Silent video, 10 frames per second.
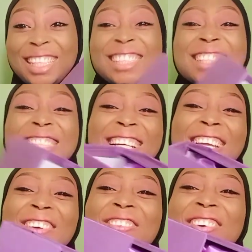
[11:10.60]
I
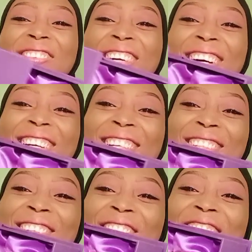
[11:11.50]
like purple colors
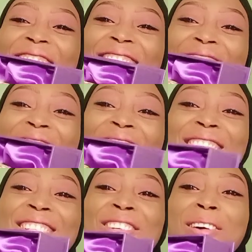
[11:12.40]
so much.
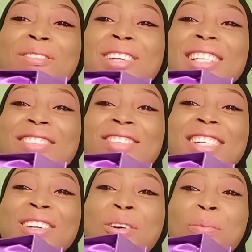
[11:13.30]
So I'm really, really
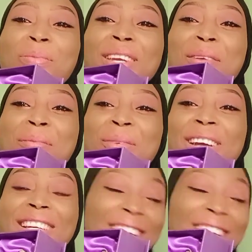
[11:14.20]
hoping and praying that